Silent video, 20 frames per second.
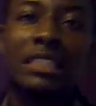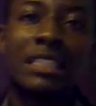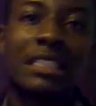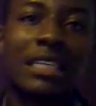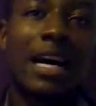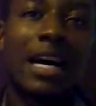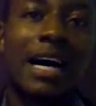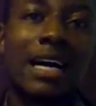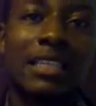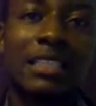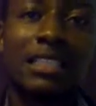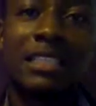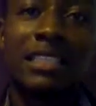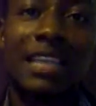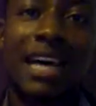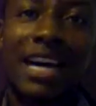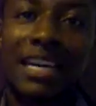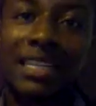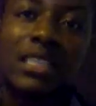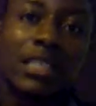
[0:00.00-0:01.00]
is
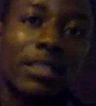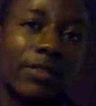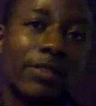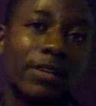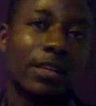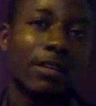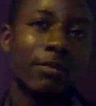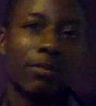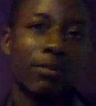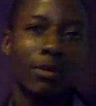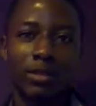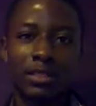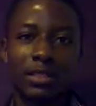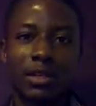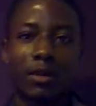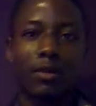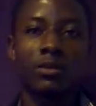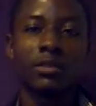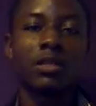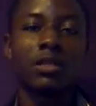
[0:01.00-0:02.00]
active in the blood
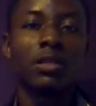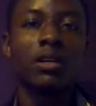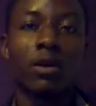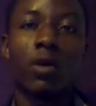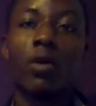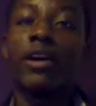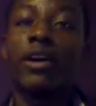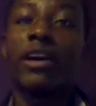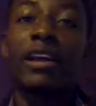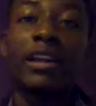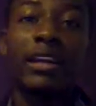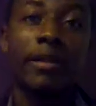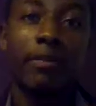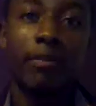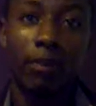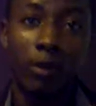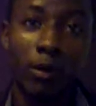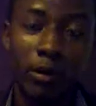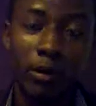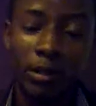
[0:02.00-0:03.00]
cells or in the
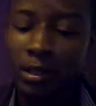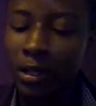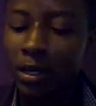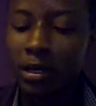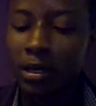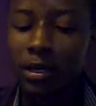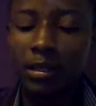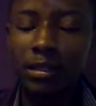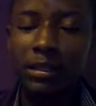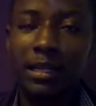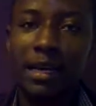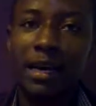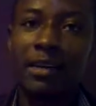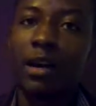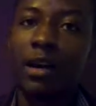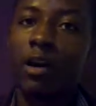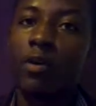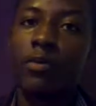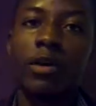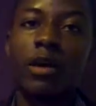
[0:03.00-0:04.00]
blood, then
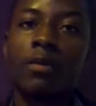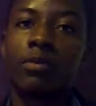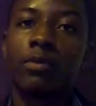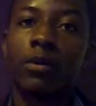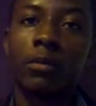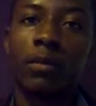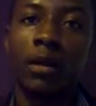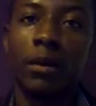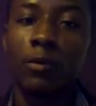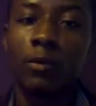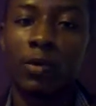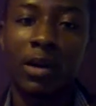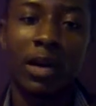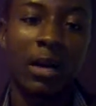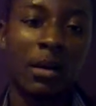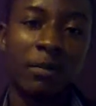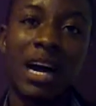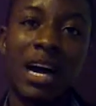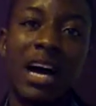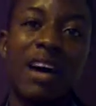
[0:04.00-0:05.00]
there will be a problem. You
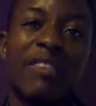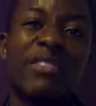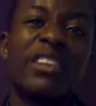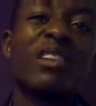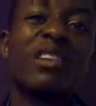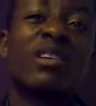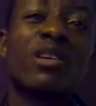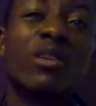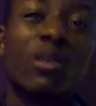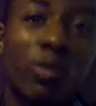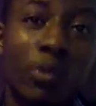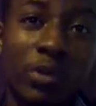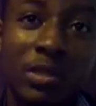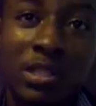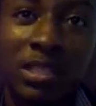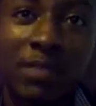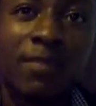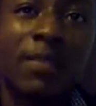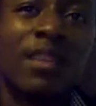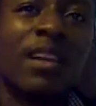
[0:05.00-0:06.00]
can be having
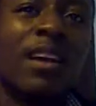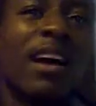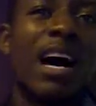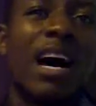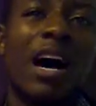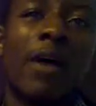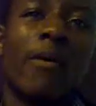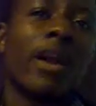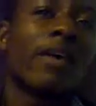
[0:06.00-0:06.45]
clotting, and